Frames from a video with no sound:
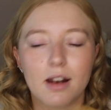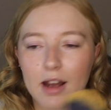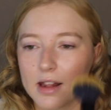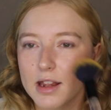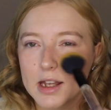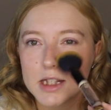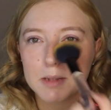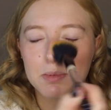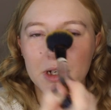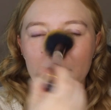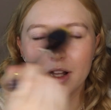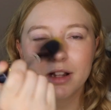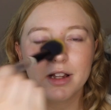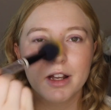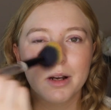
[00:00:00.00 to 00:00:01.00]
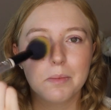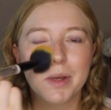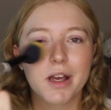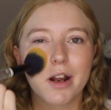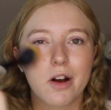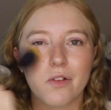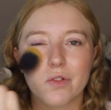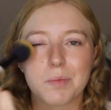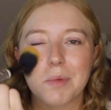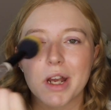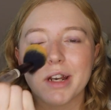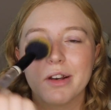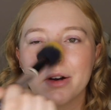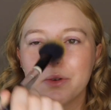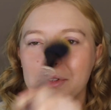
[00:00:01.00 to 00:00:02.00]
I like to put a little bit over
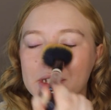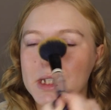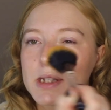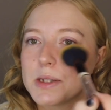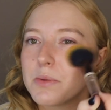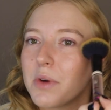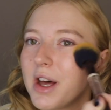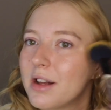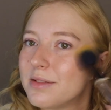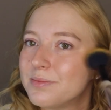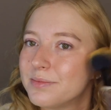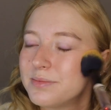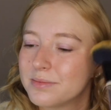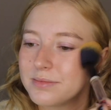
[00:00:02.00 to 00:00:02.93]
my nose as well.